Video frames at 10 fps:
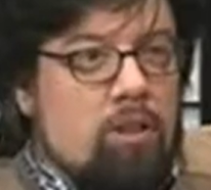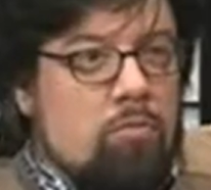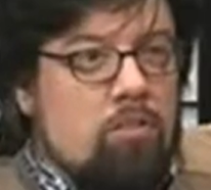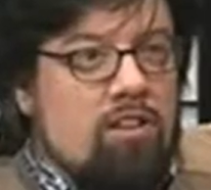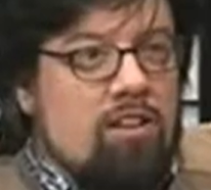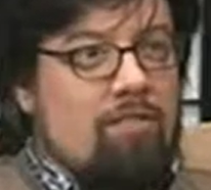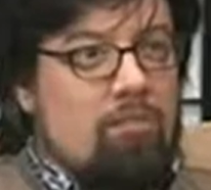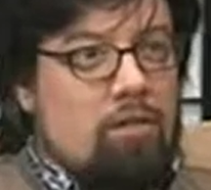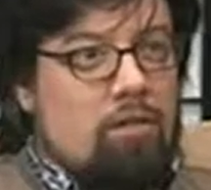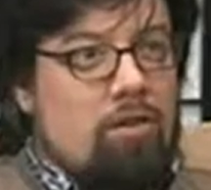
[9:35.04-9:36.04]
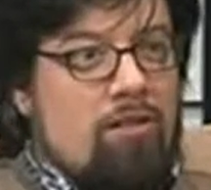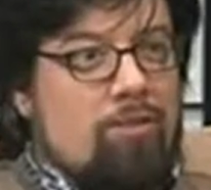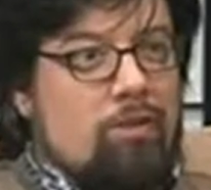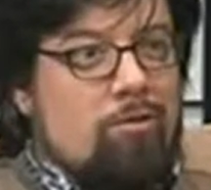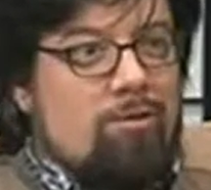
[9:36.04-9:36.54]
people into giving me three
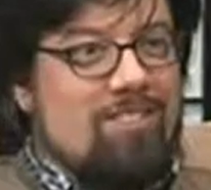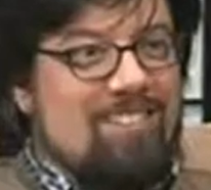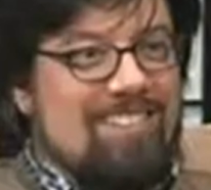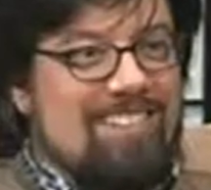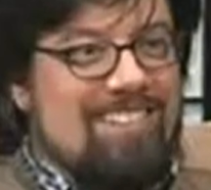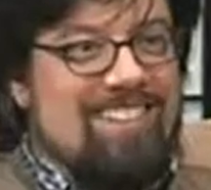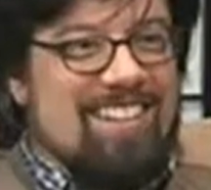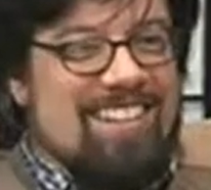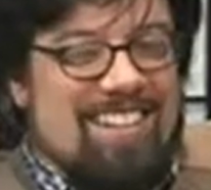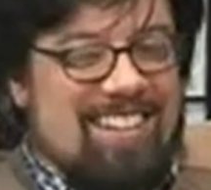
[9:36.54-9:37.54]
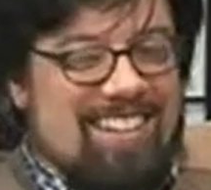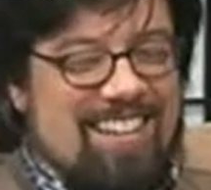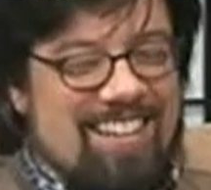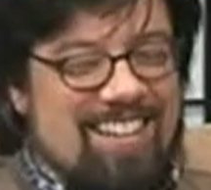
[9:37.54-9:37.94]
of those. Oh, well, that sounds like a,